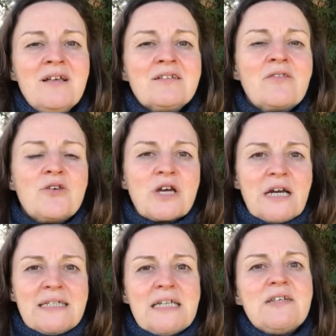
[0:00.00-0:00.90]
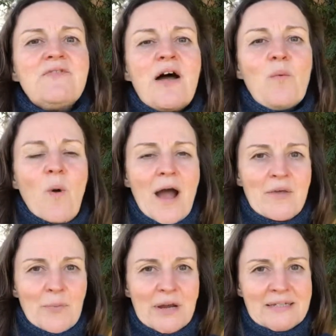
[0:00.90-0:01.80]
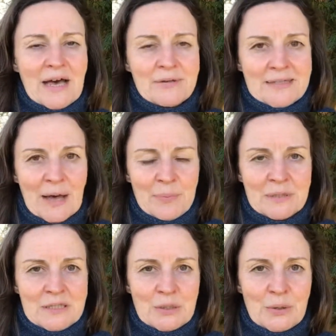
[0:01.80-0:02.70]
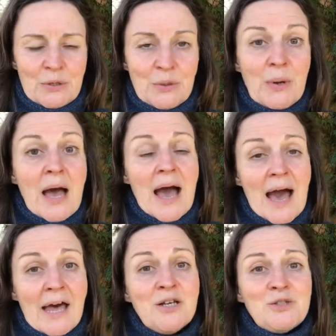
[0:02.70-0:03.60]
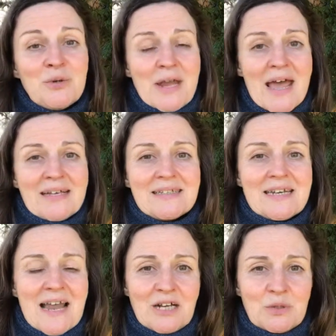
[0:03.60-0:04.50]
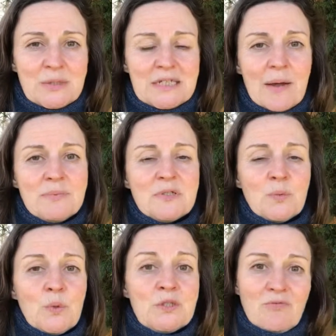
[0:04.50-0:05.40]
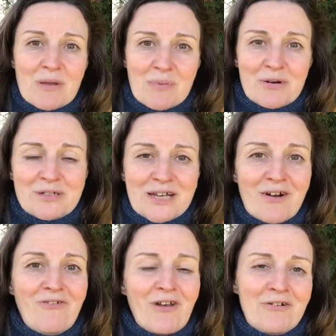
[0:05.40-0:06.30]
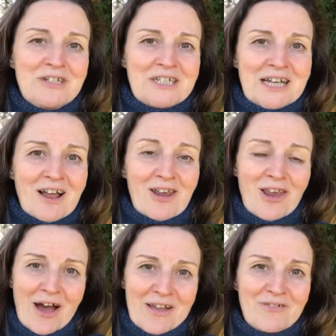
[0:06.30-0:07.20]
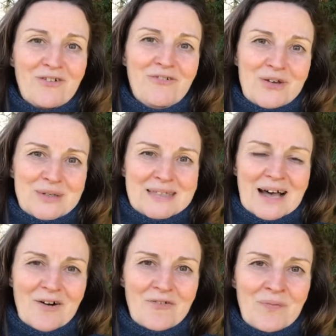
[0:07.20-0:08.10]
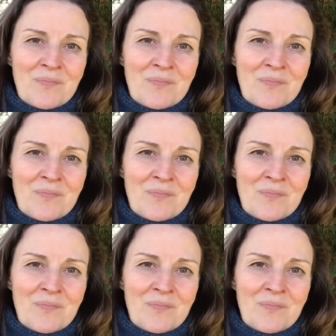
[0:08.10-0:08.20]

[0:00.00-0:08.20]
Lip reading: so that you can identify why the breakdown has happened to you and your next natural steps towards rebuilding a flourishing life for yourself.